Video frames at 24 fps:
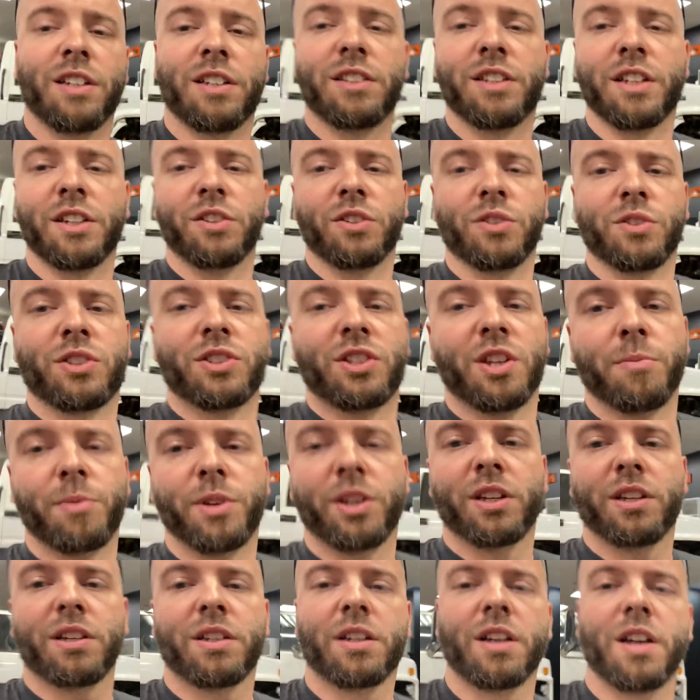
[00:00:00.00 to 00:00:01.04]
did lose Timmy.
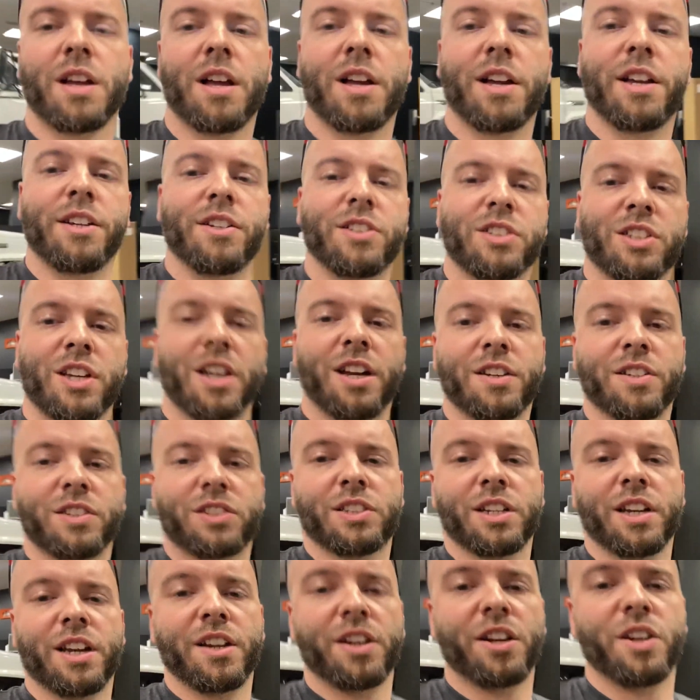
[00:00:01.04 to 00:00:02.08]
He decided to
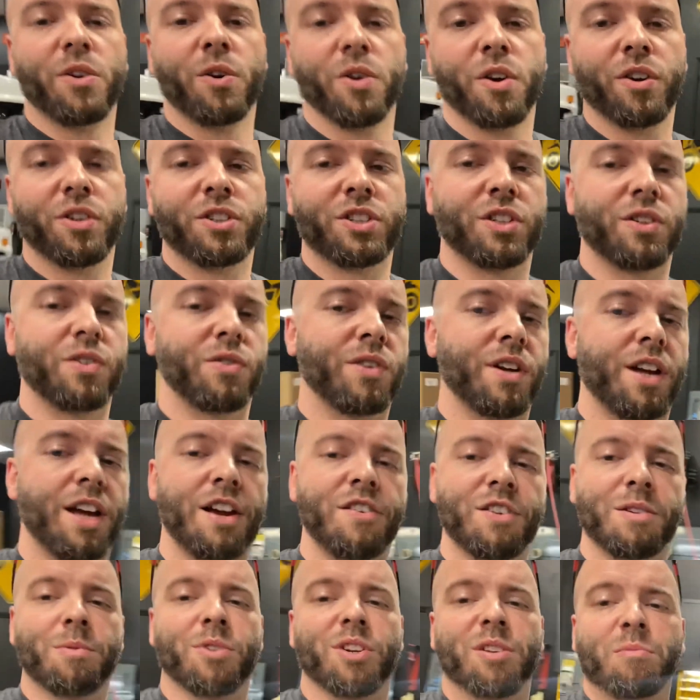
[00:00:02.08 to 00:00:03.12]
stay in New York, so
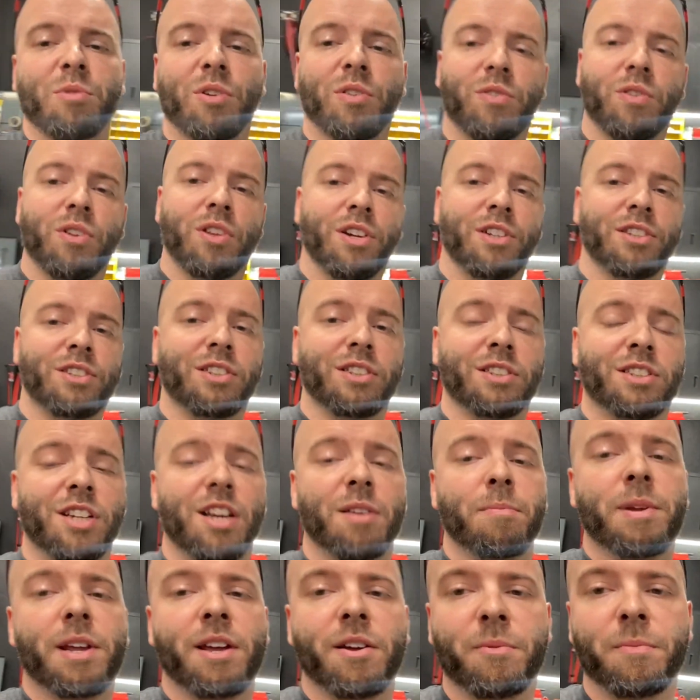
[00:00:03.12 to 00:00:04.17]
everybody moved with us except
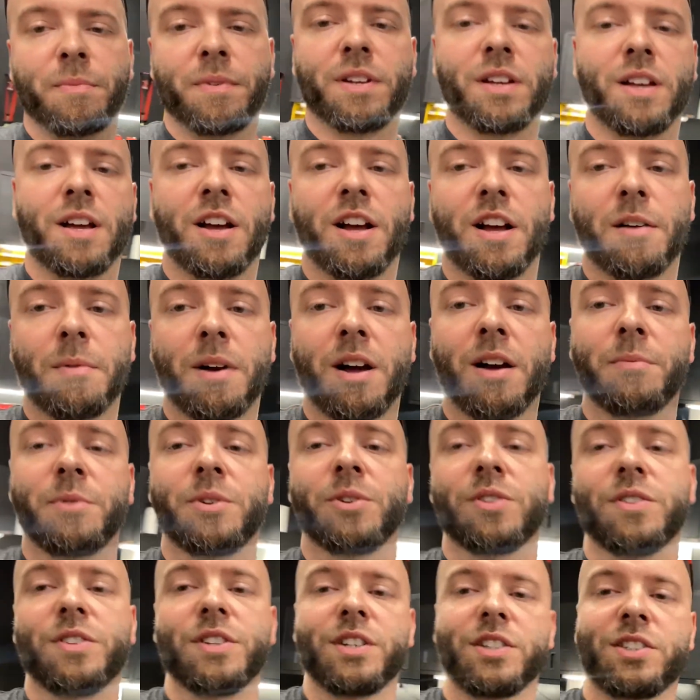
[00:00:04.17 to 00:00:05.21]
him. I'm
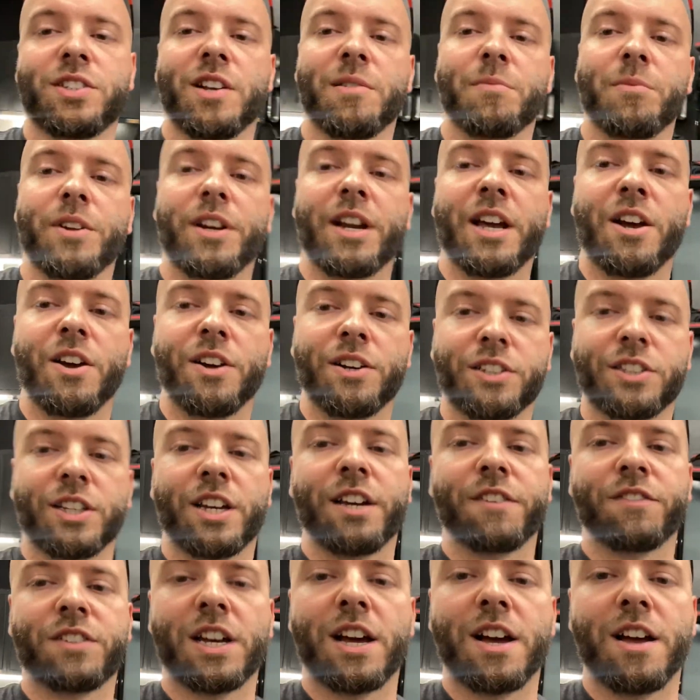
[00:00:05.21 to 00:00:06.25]
doing the assembly now as I
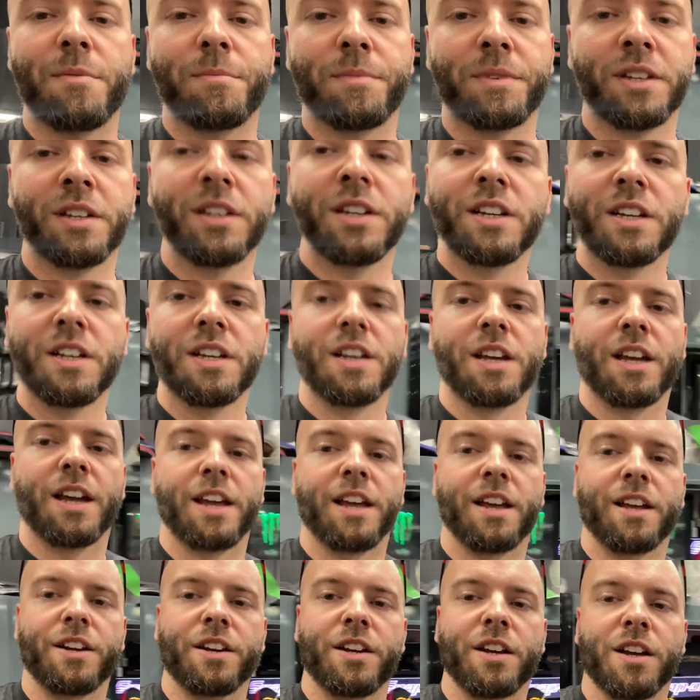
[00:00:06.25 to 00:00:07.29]
have time,
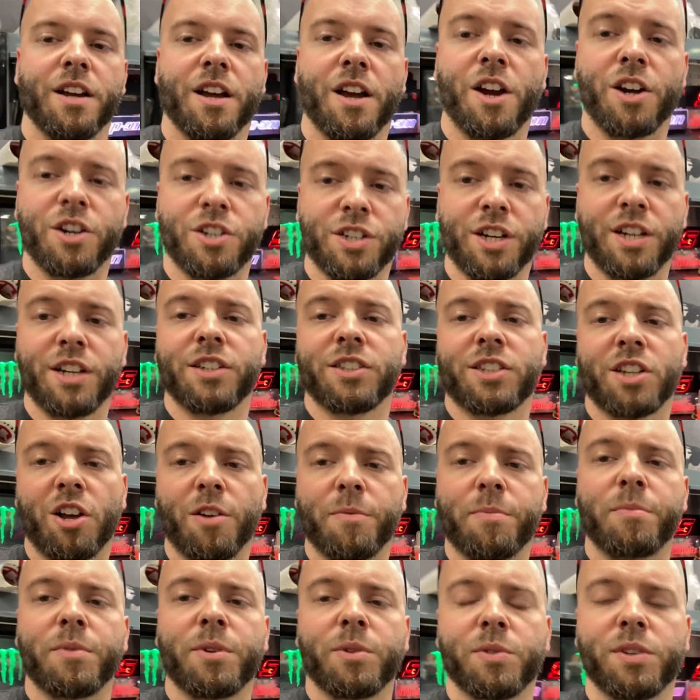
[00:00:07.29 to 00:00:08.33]
and RJ is
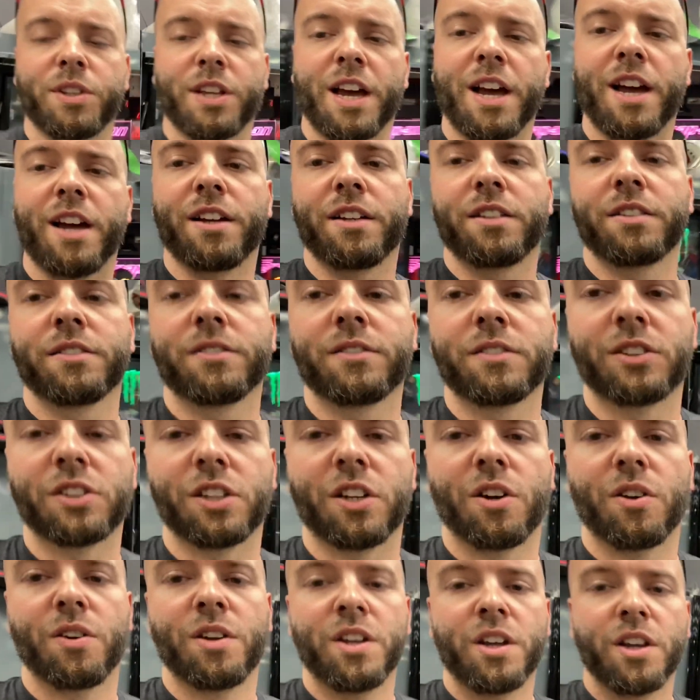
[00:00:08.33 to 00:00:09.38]
helping me with that.
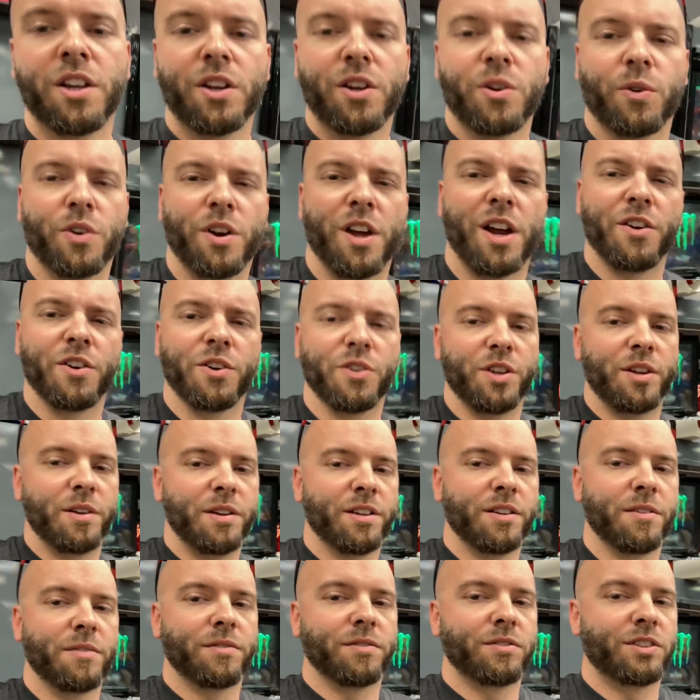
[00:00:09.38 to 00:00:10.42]
So we're not really
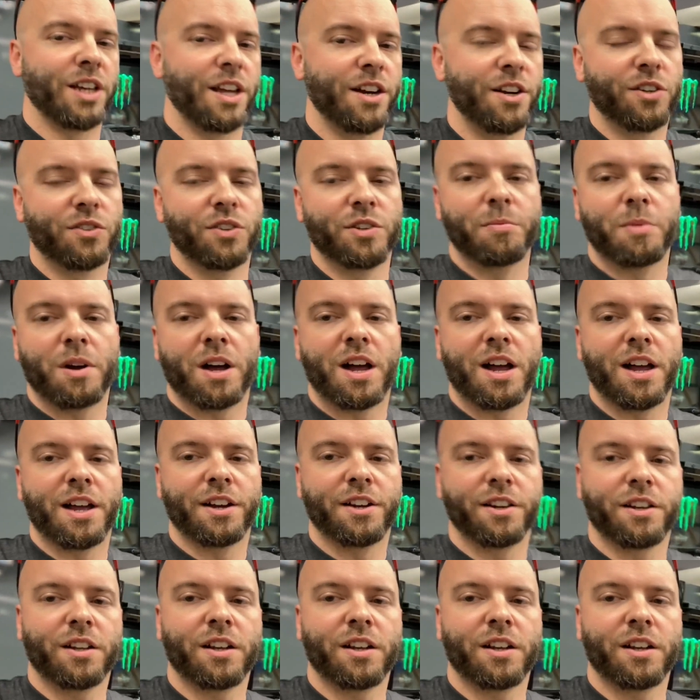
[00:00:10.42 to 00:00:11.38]
technically behind.